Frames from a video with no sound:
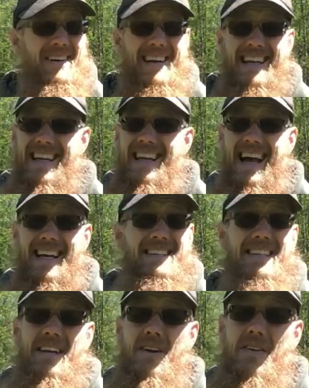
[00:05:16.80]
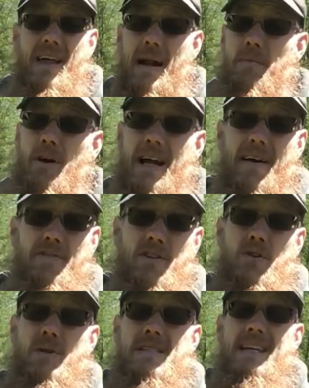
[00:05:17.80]
gonna guess here that I'm gonna have to
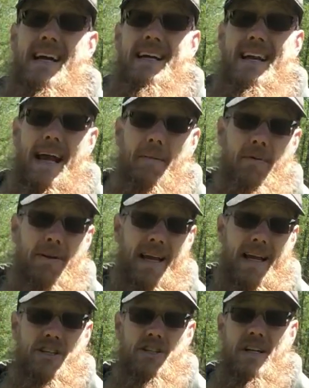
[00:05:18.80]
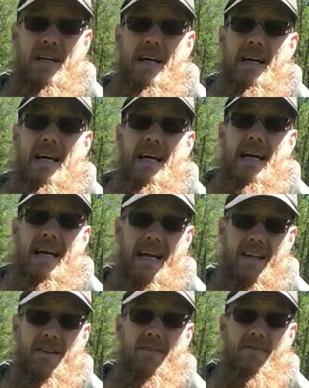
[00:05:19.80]
do a second application
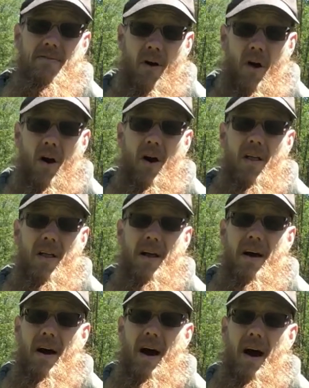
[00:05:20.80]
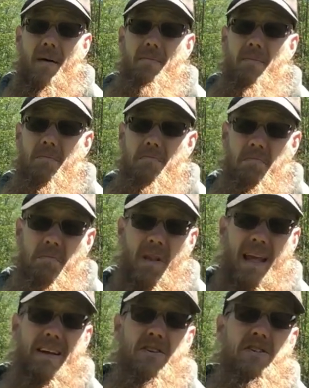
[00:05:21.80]
in the fall, um,
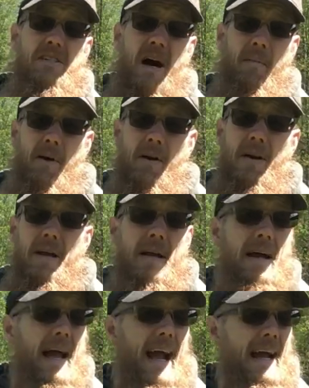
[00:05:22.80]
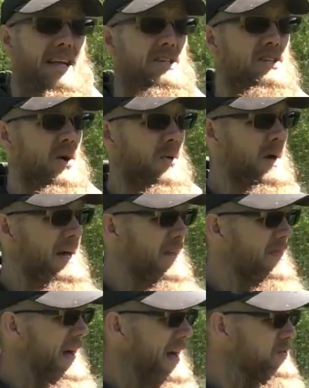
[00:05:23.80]
later summer. And so
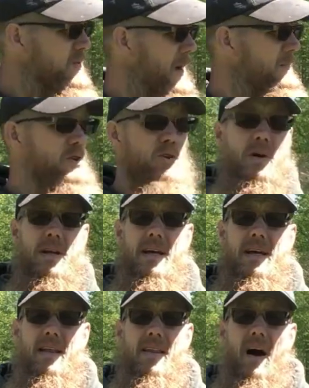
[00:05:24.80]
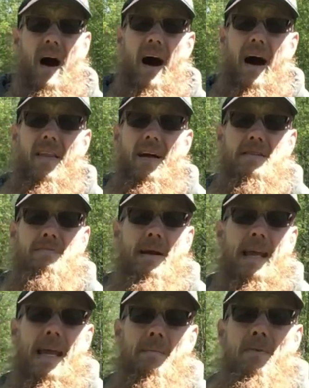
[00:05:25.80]
that's what I'm doing. Uh, that's my
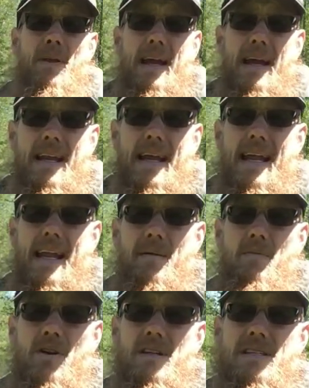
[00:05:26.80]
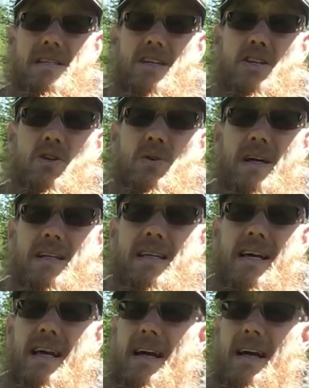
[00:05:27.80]
game plan and I'm gonna stick to it.